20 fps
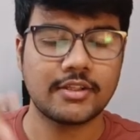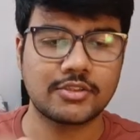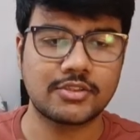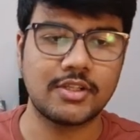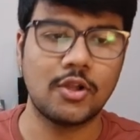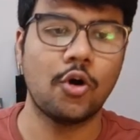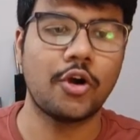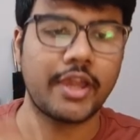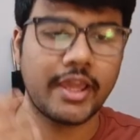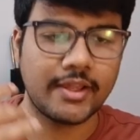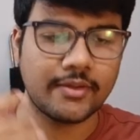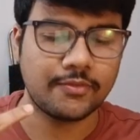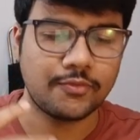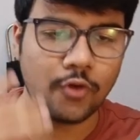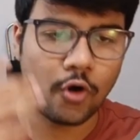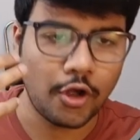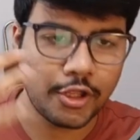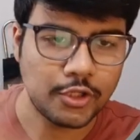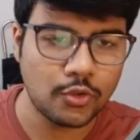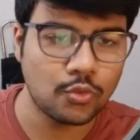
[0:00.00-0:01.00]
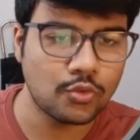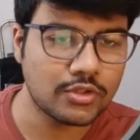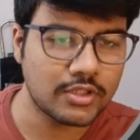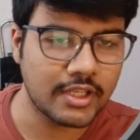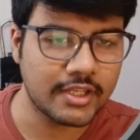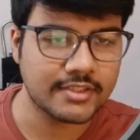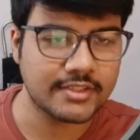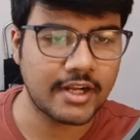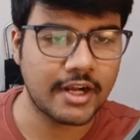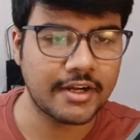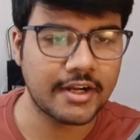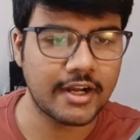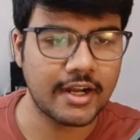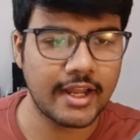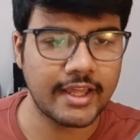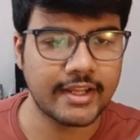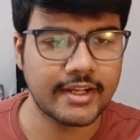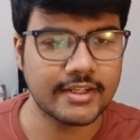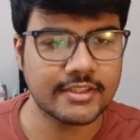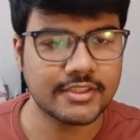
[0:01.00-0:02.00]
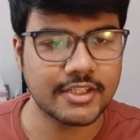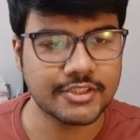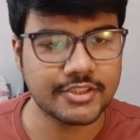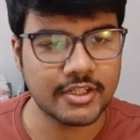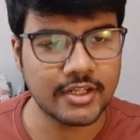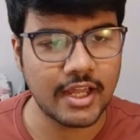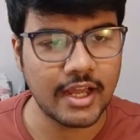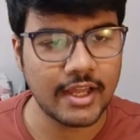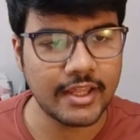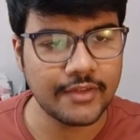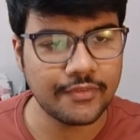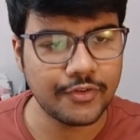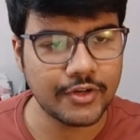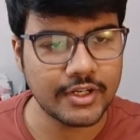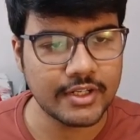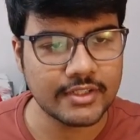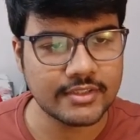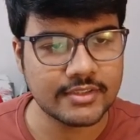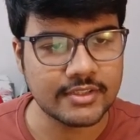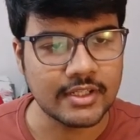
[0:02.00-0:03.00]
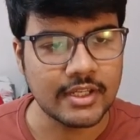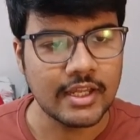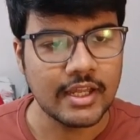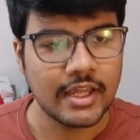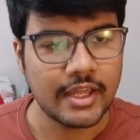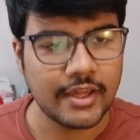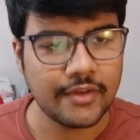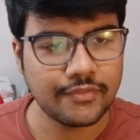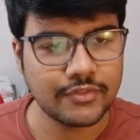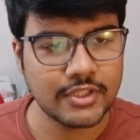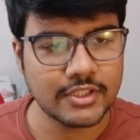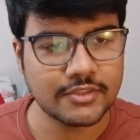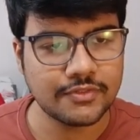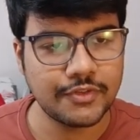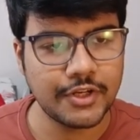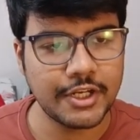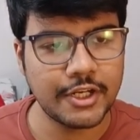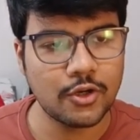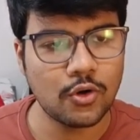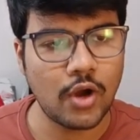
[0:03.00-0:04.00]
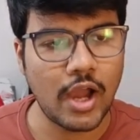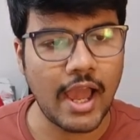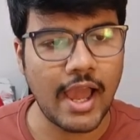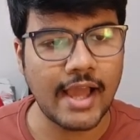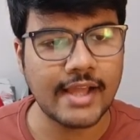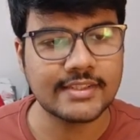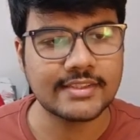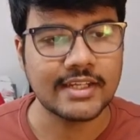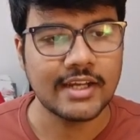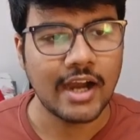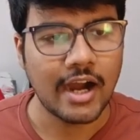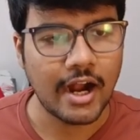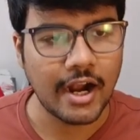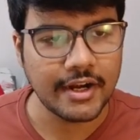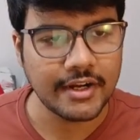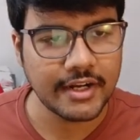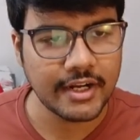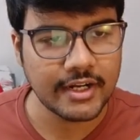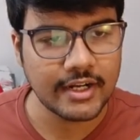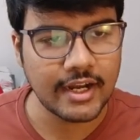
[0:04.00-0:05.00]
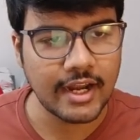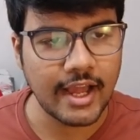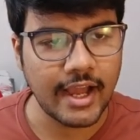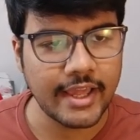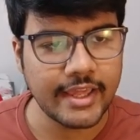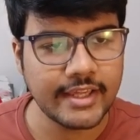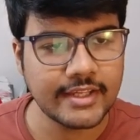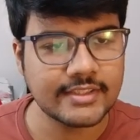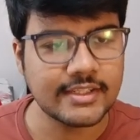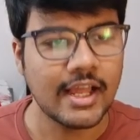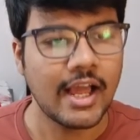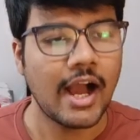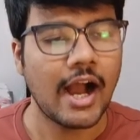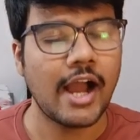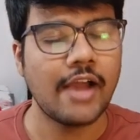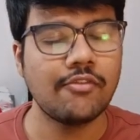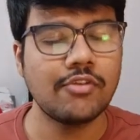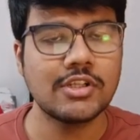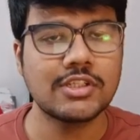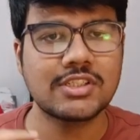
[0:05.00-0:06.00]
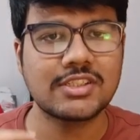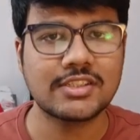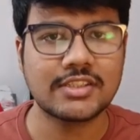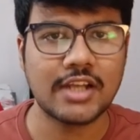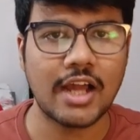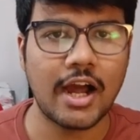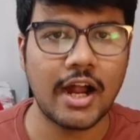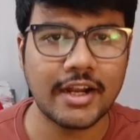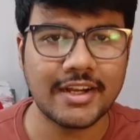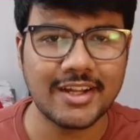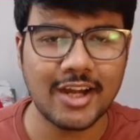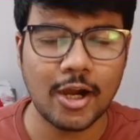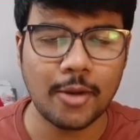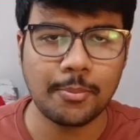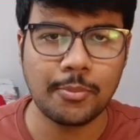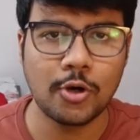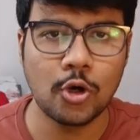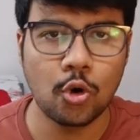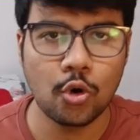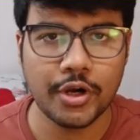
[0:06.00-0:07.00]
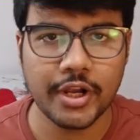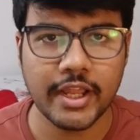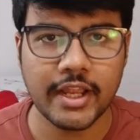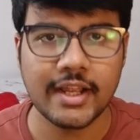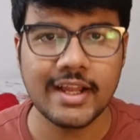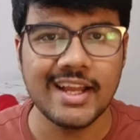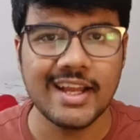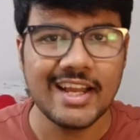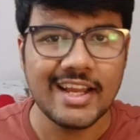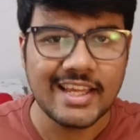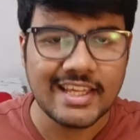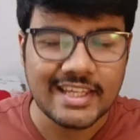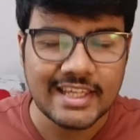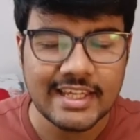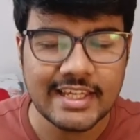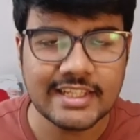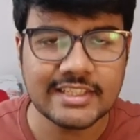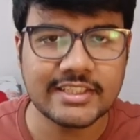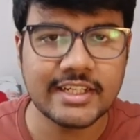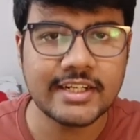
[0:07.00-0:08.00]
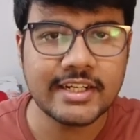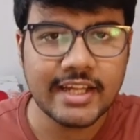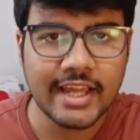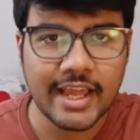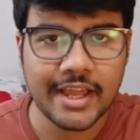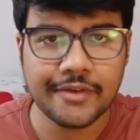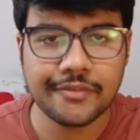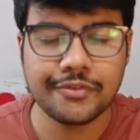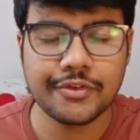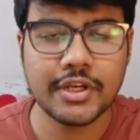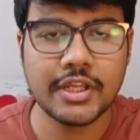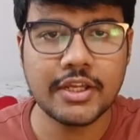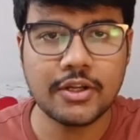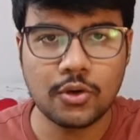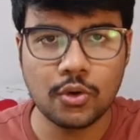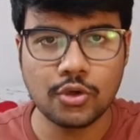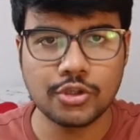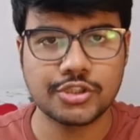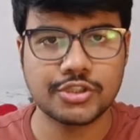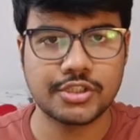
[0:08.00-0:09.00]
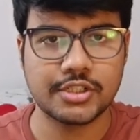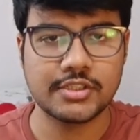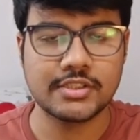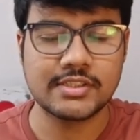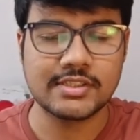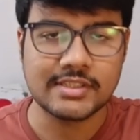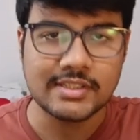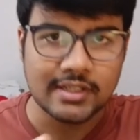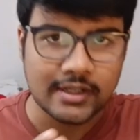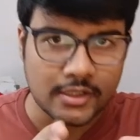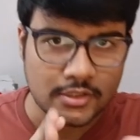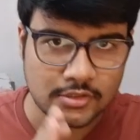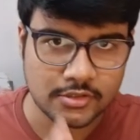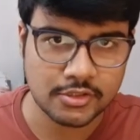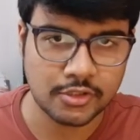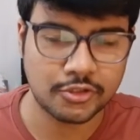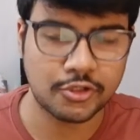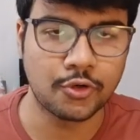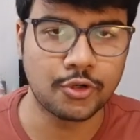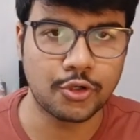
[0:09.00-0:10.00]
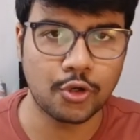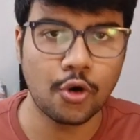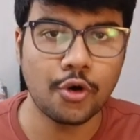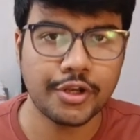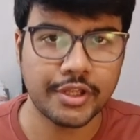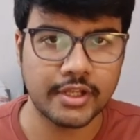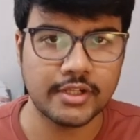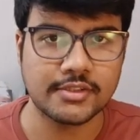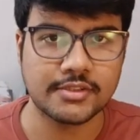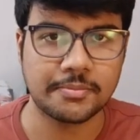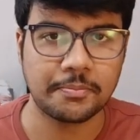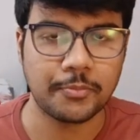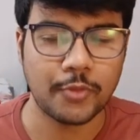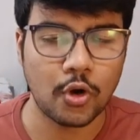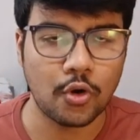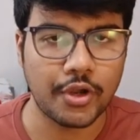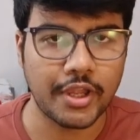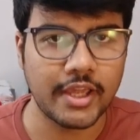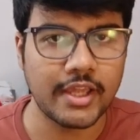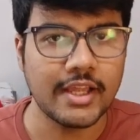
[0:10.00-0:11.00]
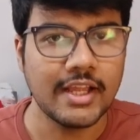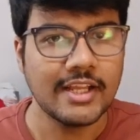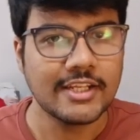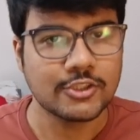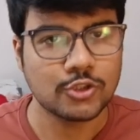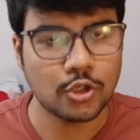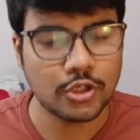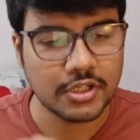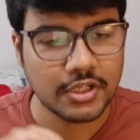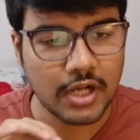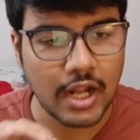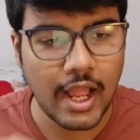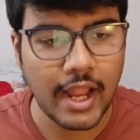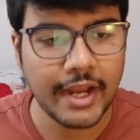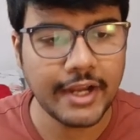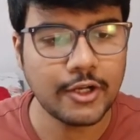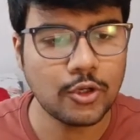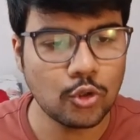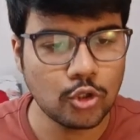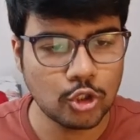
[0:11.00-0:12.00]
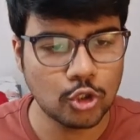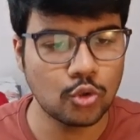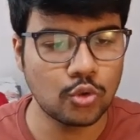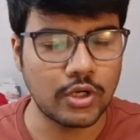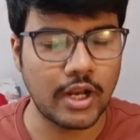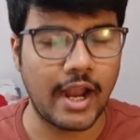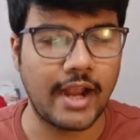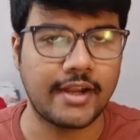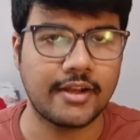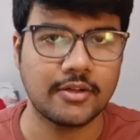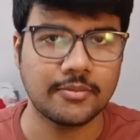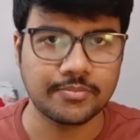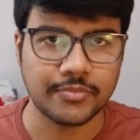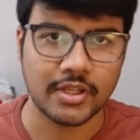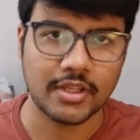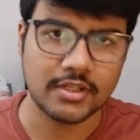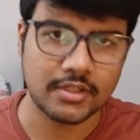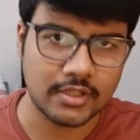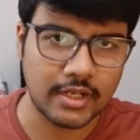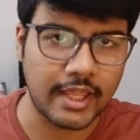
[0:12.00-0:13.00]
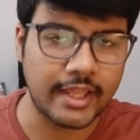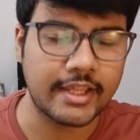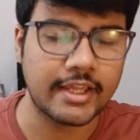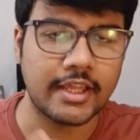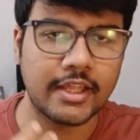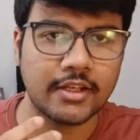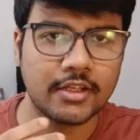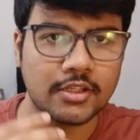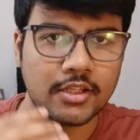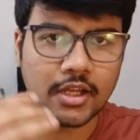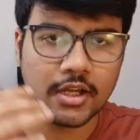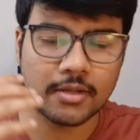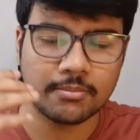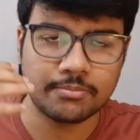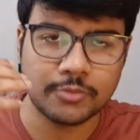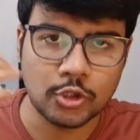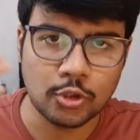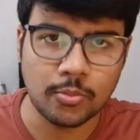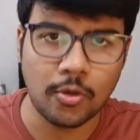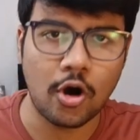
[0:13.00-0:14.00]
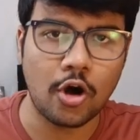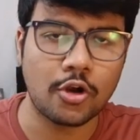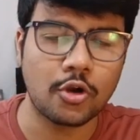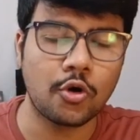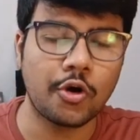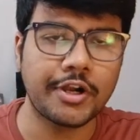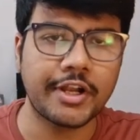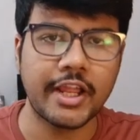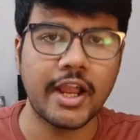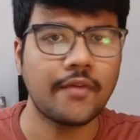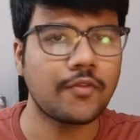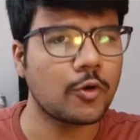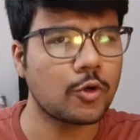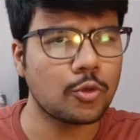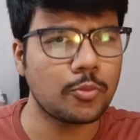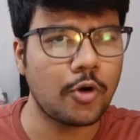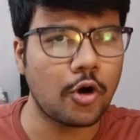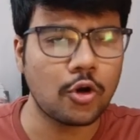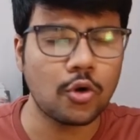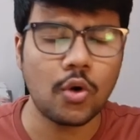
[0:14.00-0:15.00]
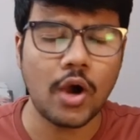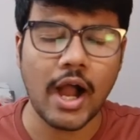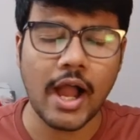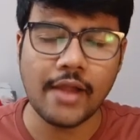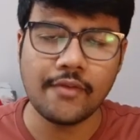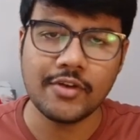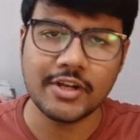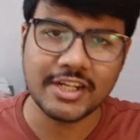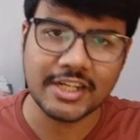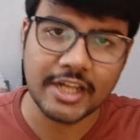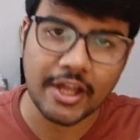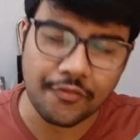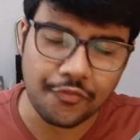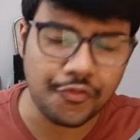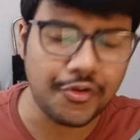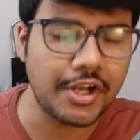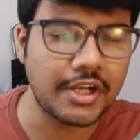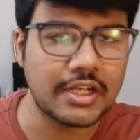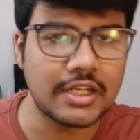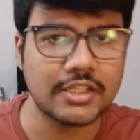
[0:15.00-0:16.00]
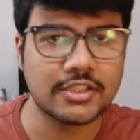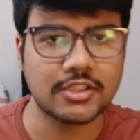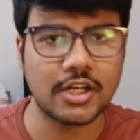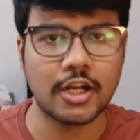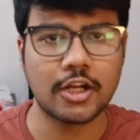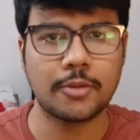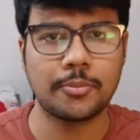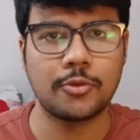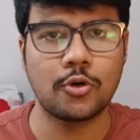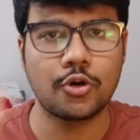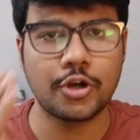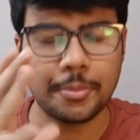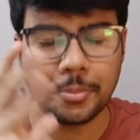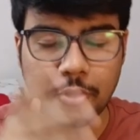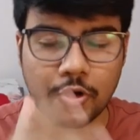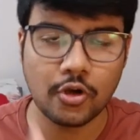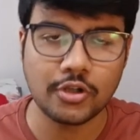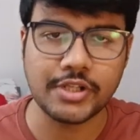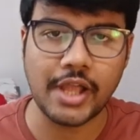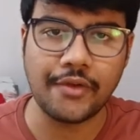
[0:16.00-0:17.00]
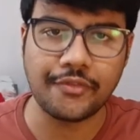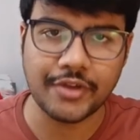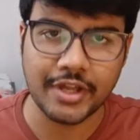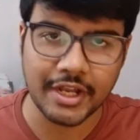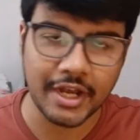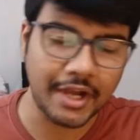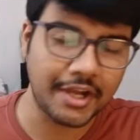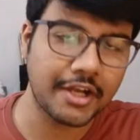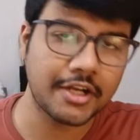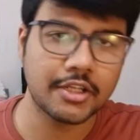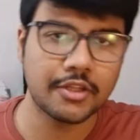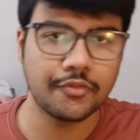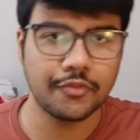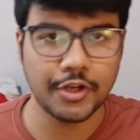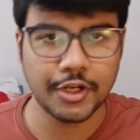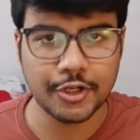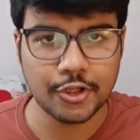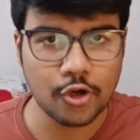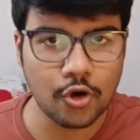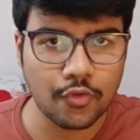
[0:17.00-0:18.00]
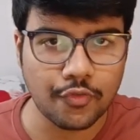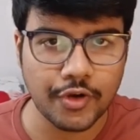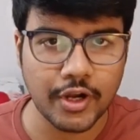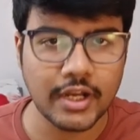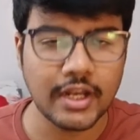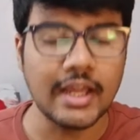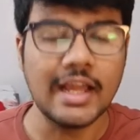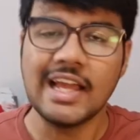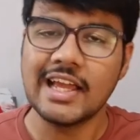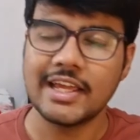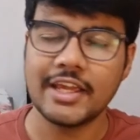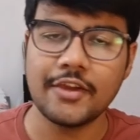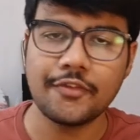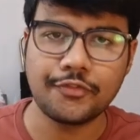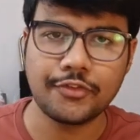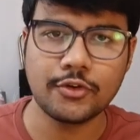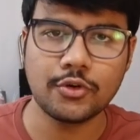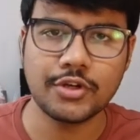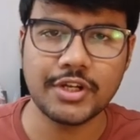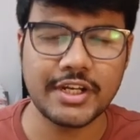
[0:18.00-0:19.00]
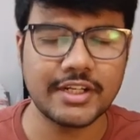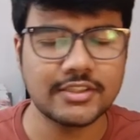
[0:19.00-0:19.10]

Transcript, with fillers: Okay, for you there's a 100 like concession. If it is if this video has 100 likes, I will start uploading each and every questions tutorials. Okay, so try to do that like in the tomorrow or day after tomorrow i will definitely start uploading because i've created the video of it if you need